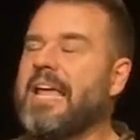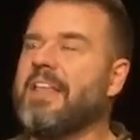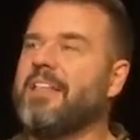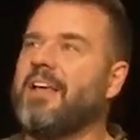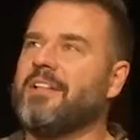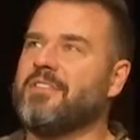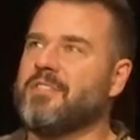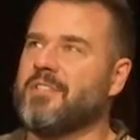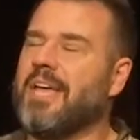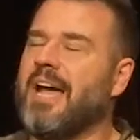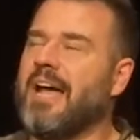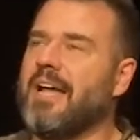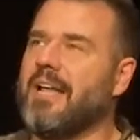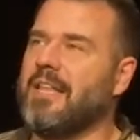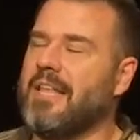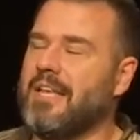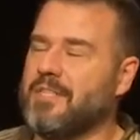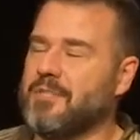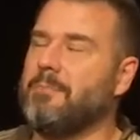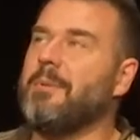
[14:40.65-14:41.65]
That's God.
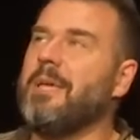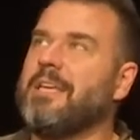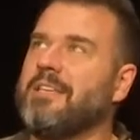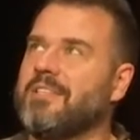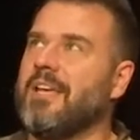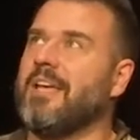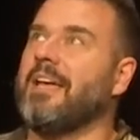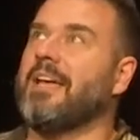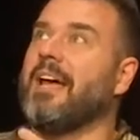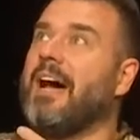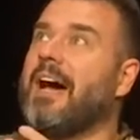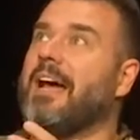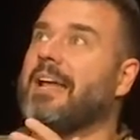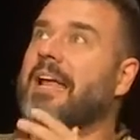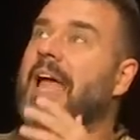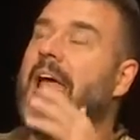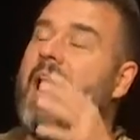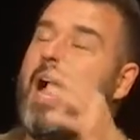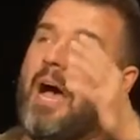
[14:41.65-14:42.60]
That's me saying, God,